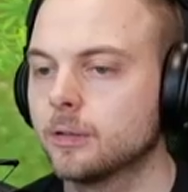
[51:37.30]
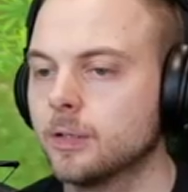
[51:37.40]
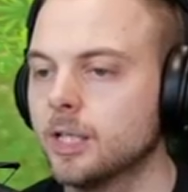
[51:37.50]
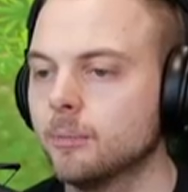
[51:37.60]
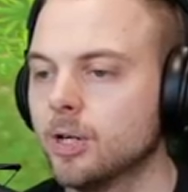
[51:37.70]

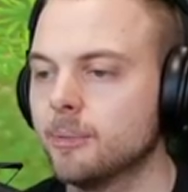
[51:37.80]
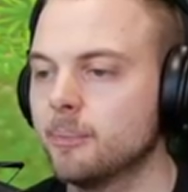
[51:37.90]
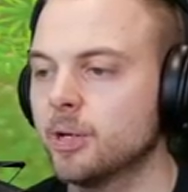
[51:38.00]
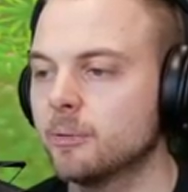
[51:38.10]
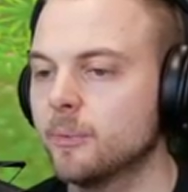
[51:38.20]
In the morning, my
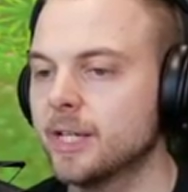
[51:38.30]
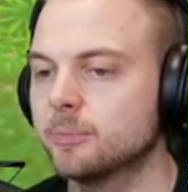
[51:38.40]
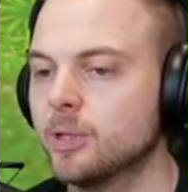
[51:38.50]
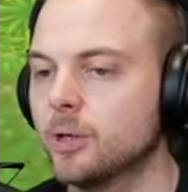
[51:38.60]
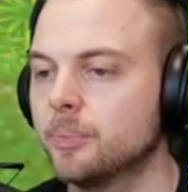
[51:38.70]
Pokemon wakes
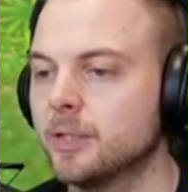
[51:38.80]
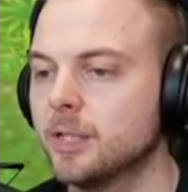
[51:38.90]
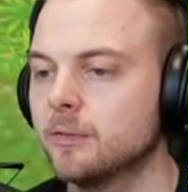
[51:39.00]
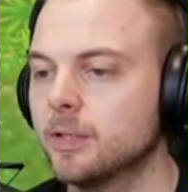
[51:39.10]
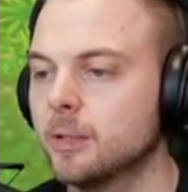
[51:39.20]
me up. In the
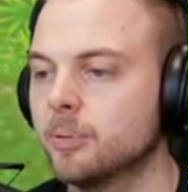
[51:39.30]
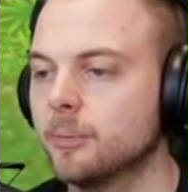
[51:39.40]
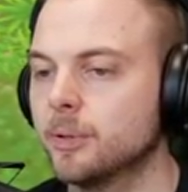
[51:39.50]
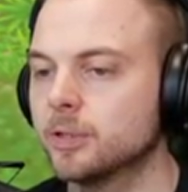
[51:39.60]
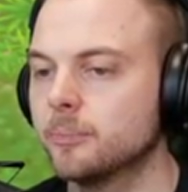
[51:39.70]
evening, I put
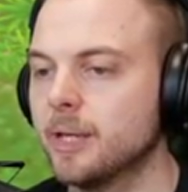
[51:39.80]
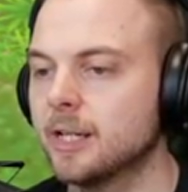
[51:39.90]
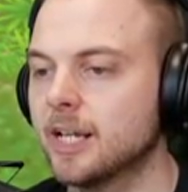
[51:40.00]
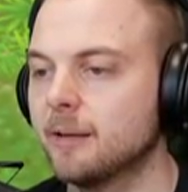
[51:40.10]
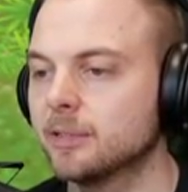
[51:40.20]
my Pokemon to bed.
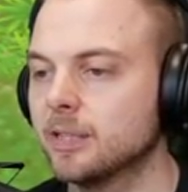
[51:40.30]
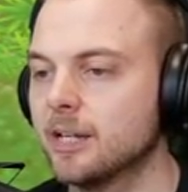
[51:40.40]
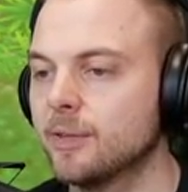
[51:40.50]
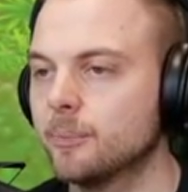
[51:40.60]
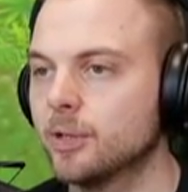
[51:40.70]
I can't imagine
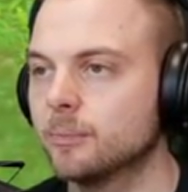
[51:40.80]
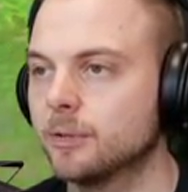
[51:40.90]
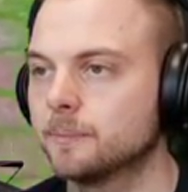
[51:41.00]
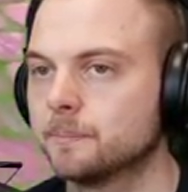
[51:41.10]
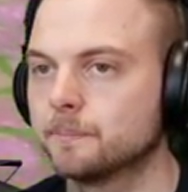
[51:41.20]
life without
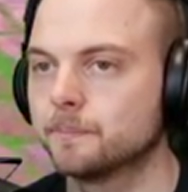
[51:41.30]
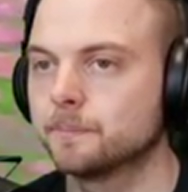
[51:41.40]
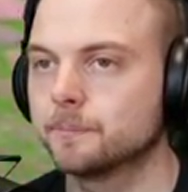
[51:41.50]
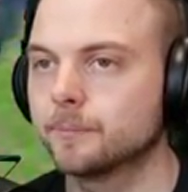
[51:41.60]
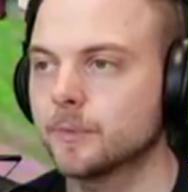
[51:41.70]
Pokemon.
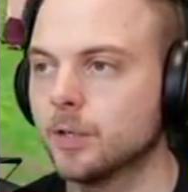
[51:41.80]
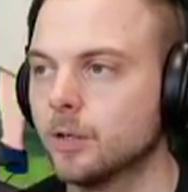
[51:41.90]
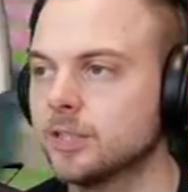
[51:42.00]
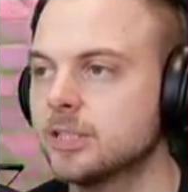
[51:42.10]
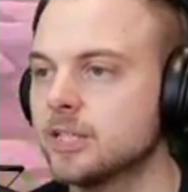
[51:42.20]
Oh,
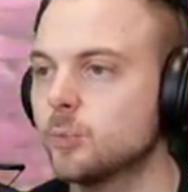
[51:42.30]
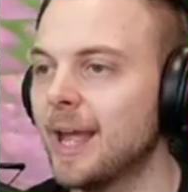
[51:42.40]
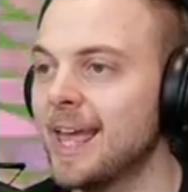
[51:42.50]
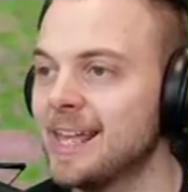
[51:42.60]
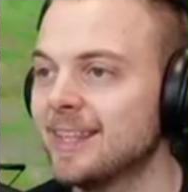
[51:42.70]
he's, he's
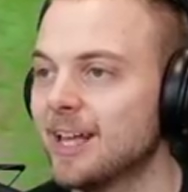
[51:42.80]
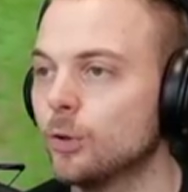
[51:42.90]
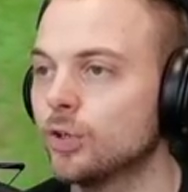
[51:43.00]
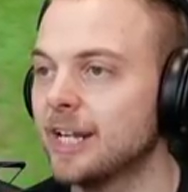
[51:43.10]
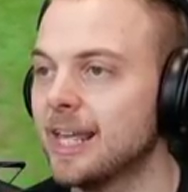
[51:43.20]
waiting there.
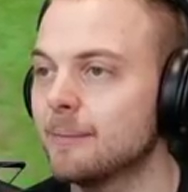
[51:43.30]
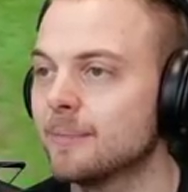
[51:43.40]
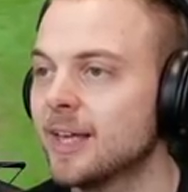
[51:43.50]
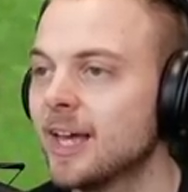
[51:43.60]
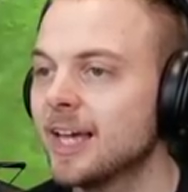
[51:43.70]
Look at him.
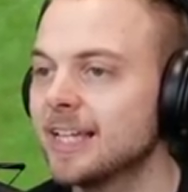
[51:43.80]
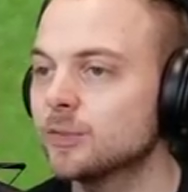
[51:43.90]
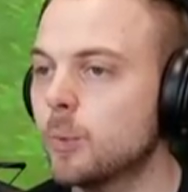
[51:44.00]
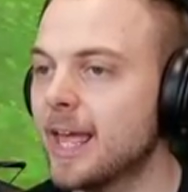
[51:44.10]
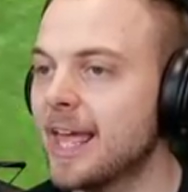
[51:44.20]
He's
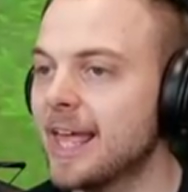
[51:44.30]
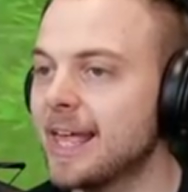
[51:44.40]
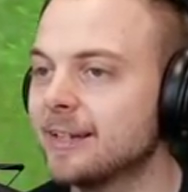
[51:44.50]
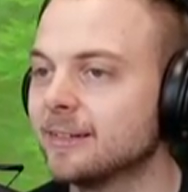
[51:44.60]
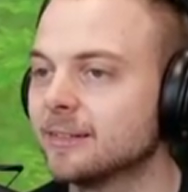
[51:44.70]

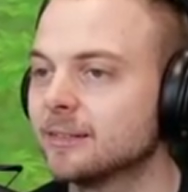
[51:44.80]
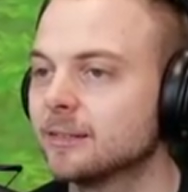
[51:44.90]
waiting.